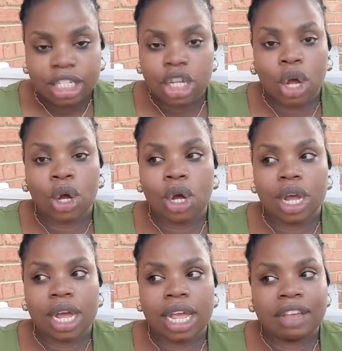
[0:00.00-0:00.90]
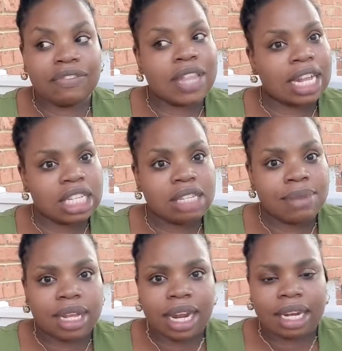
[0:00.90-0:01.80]
So if that is
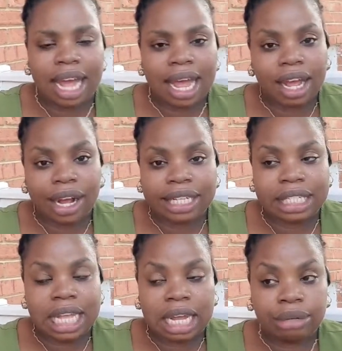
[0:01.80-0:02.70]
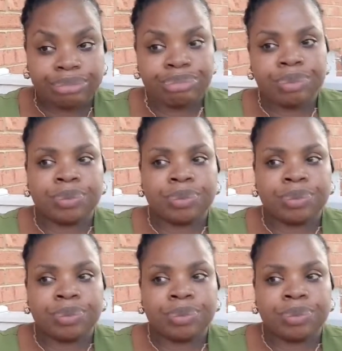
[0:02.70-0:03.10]
being on the IRS, then